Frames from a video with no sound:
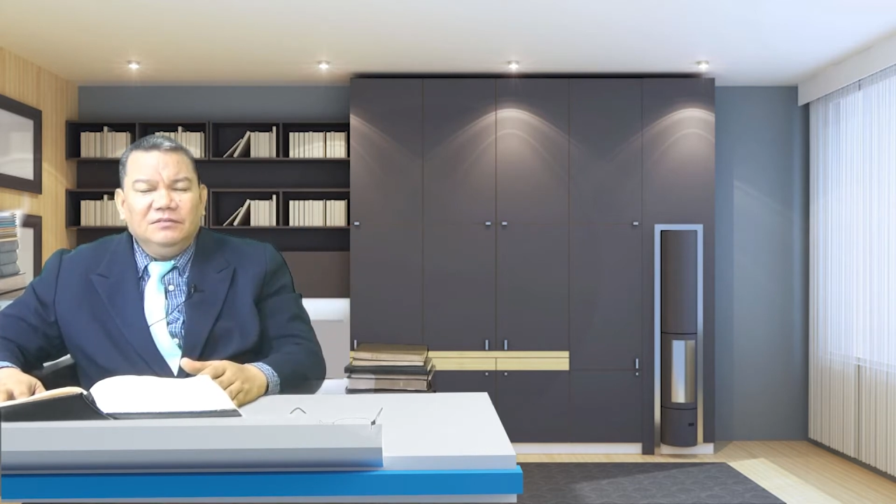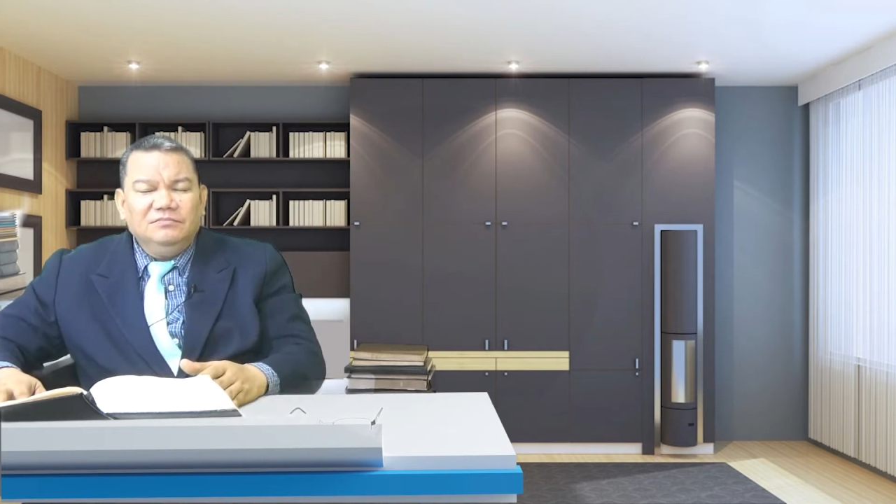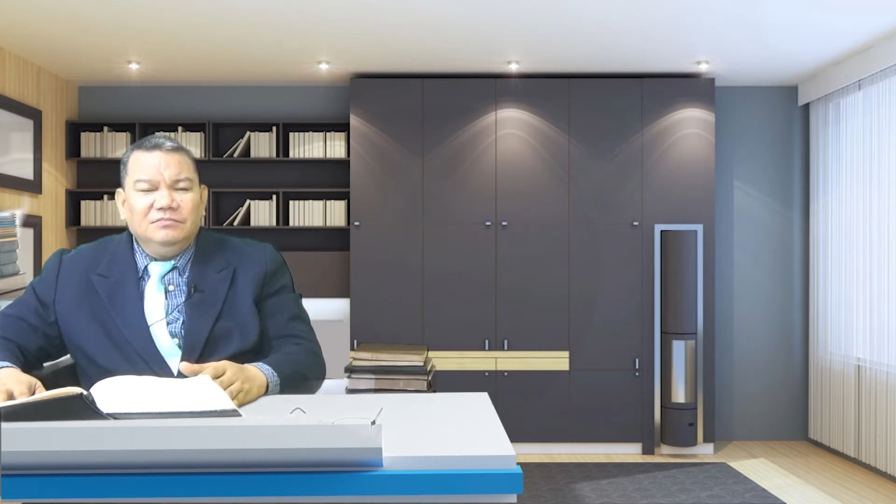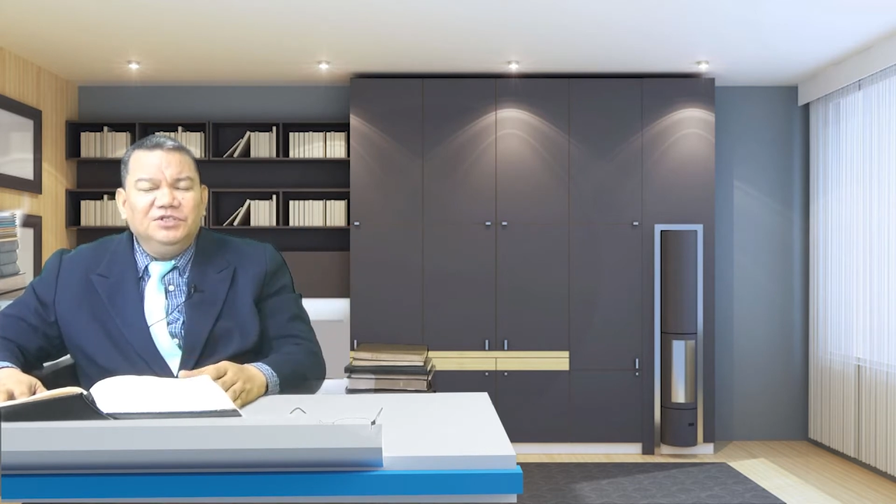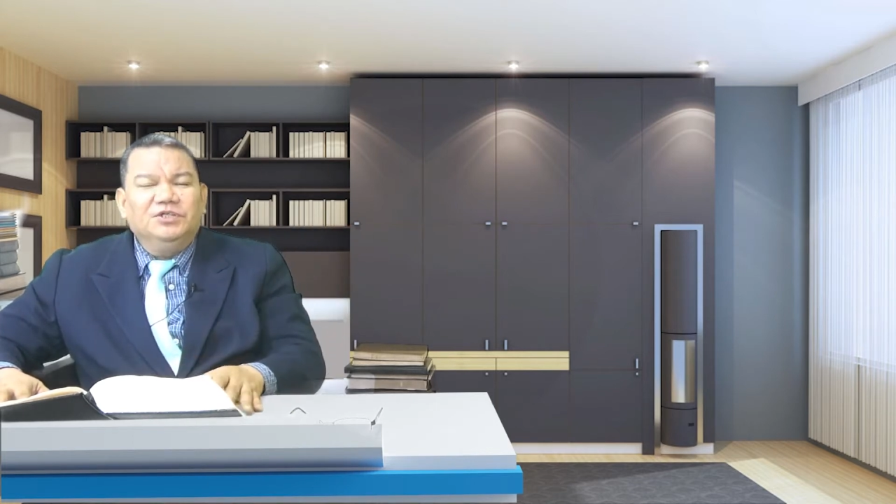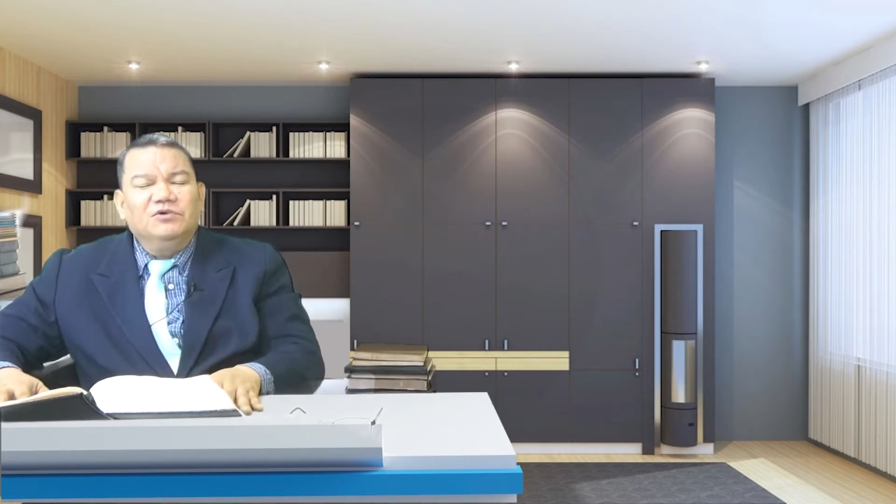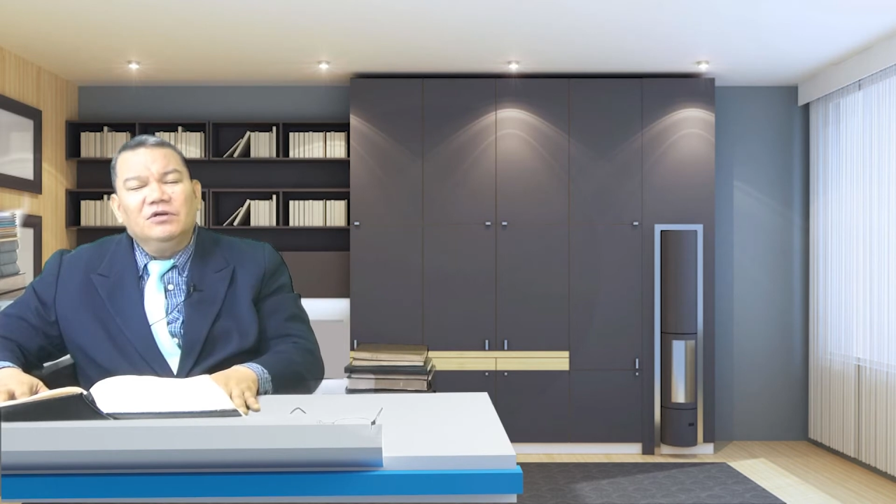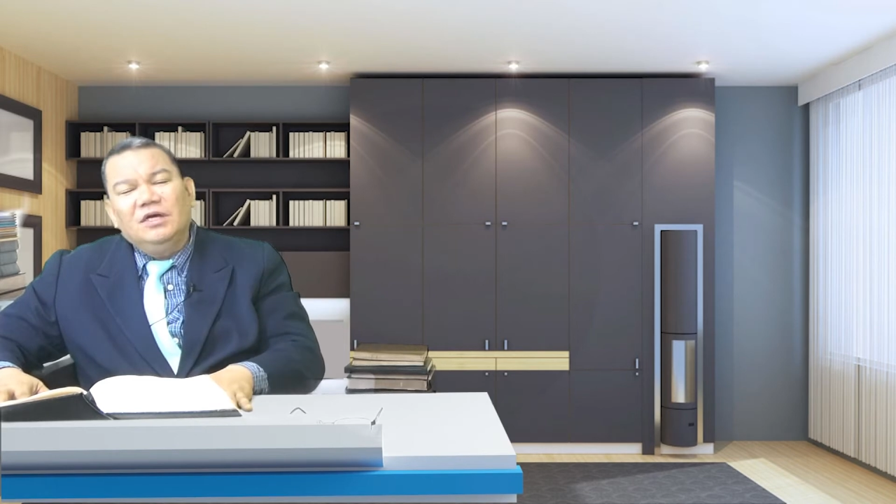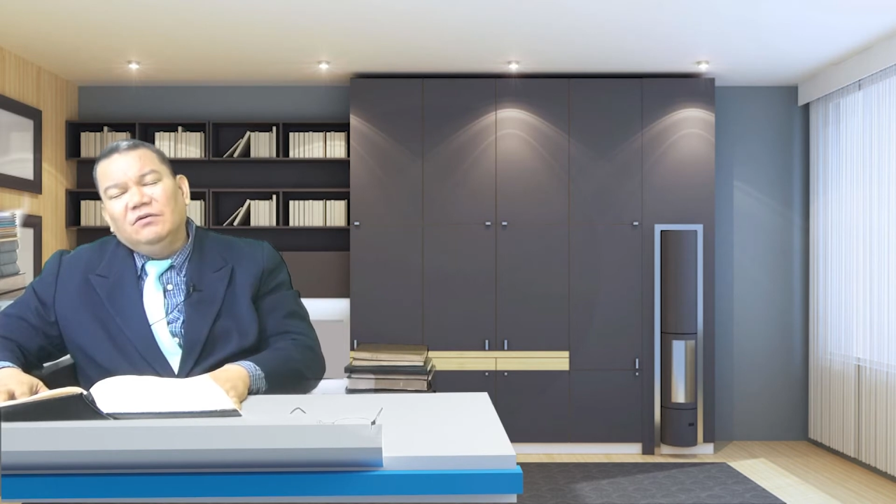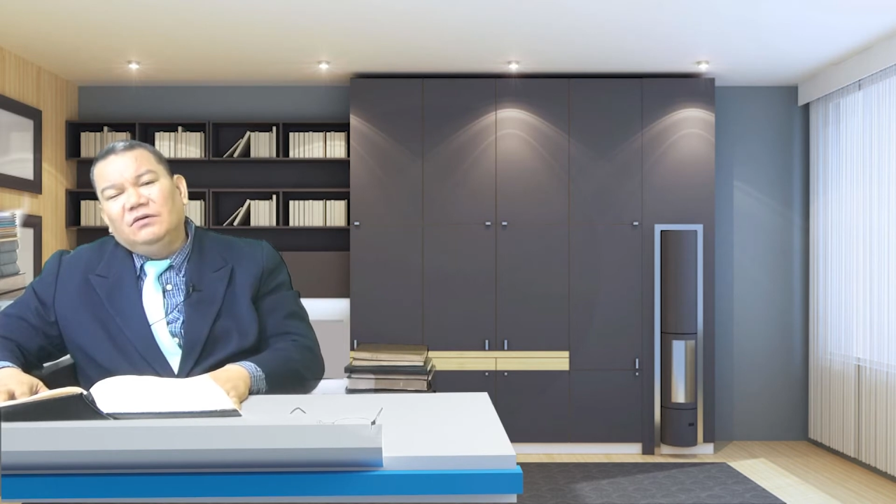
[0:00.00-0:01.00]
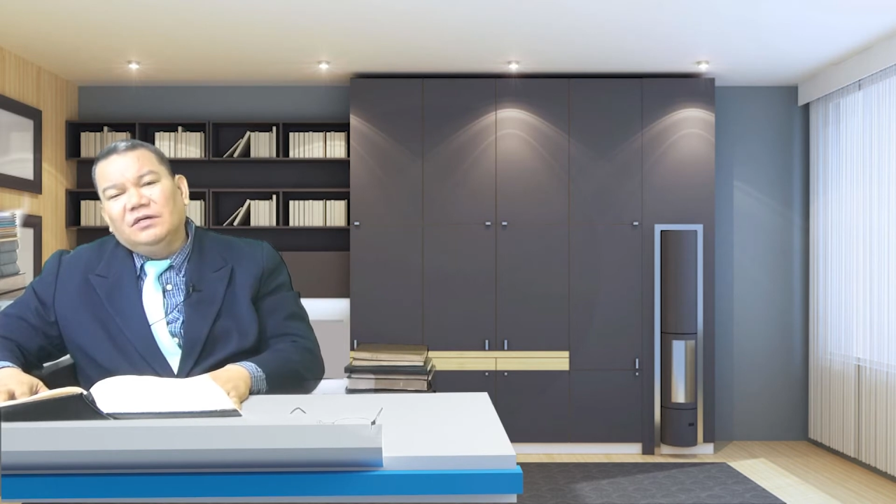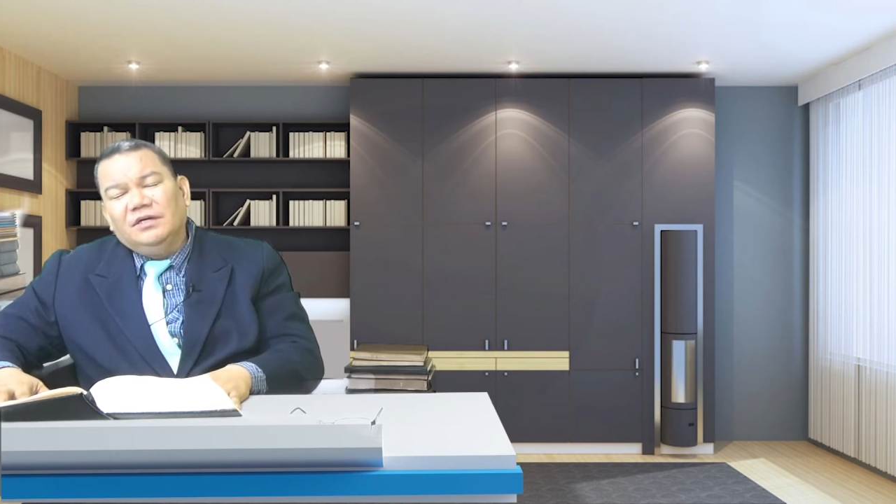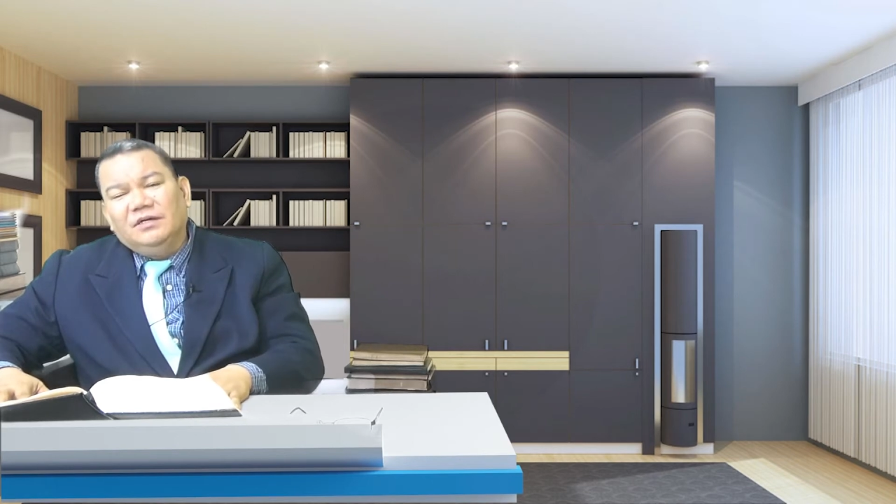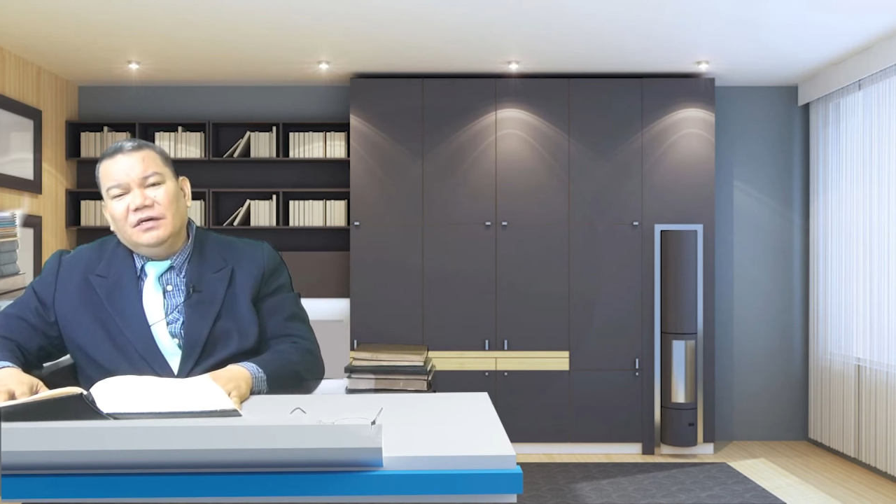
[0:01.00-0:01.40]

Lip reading: mediatorial work in the